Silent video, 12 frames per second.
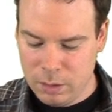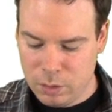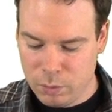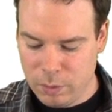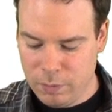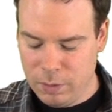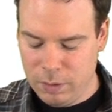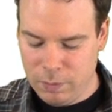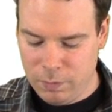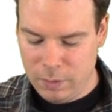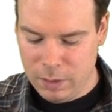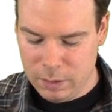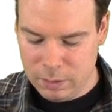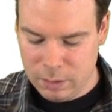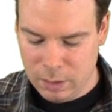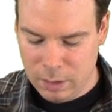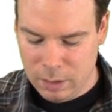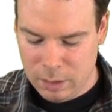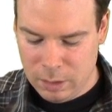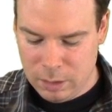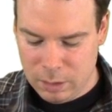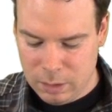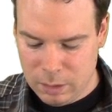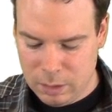Derivative of this,
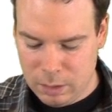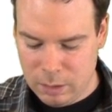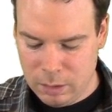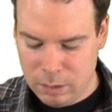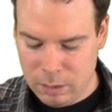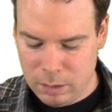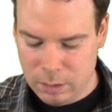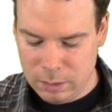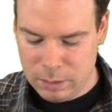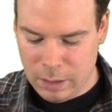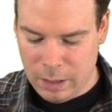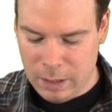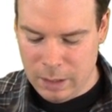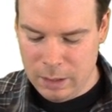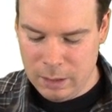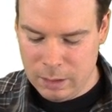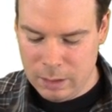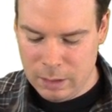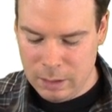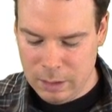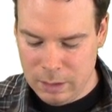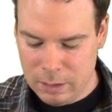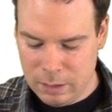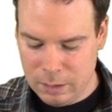it's a
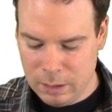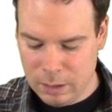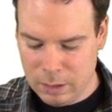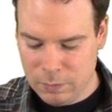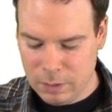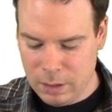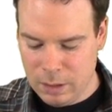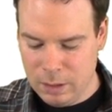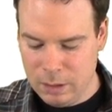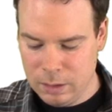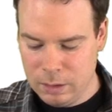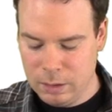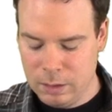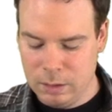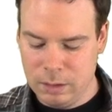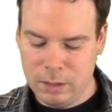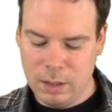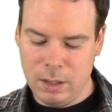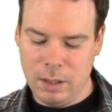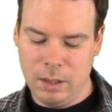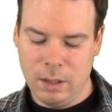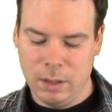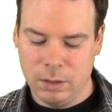e to the negative kt,